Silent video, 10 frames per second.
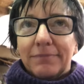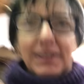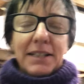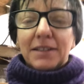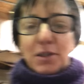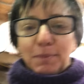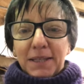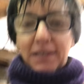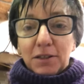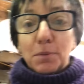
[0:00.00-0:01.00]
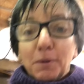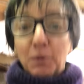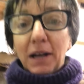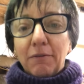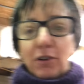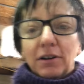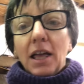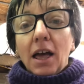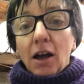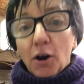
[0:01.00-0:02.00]
That doesn't make sense, but whatever.
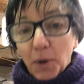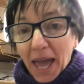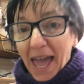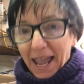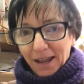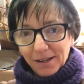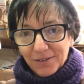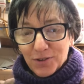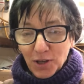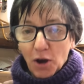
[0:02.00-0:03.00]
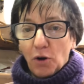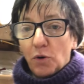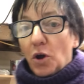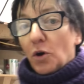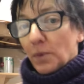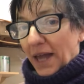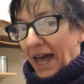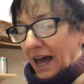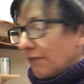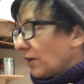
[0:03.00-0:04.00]
Okay, so we
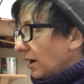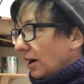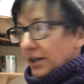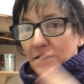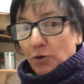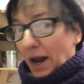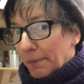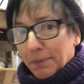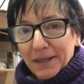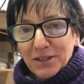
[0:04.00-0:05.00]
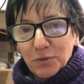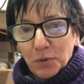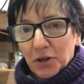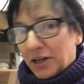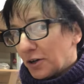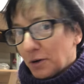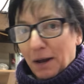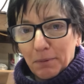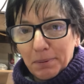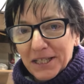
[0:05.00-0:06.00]
have grab a piece of wood,
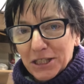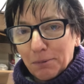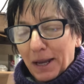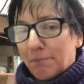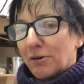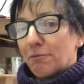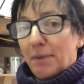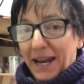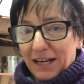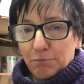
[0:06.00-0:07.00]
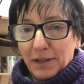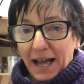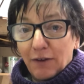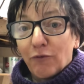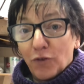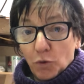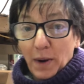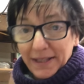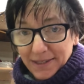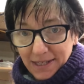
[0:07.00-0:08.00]
grab a piece of paper, paint it black for
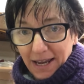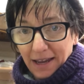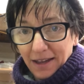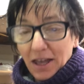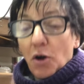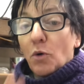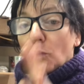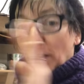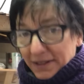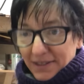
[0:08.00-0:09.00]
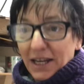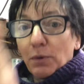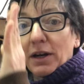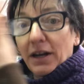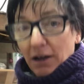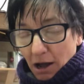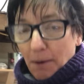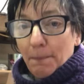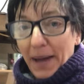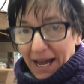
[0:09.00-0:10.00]
Wednesday. Wednesday we're going to
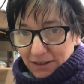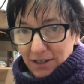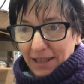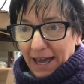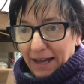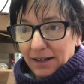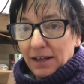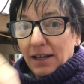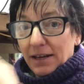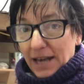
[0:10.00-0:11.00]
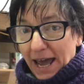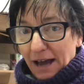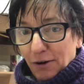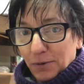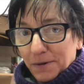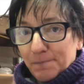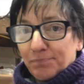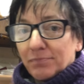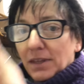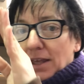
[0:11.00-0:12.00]
come back to that. Now,
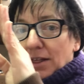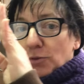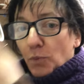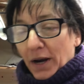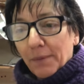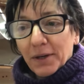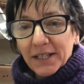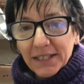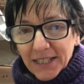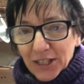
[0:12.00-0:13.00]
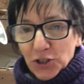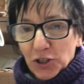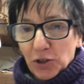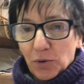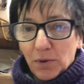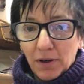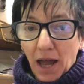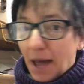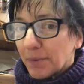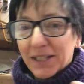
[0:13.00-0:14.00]
what I'm going
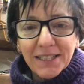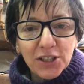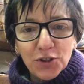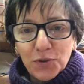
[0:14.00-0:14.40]
to teach you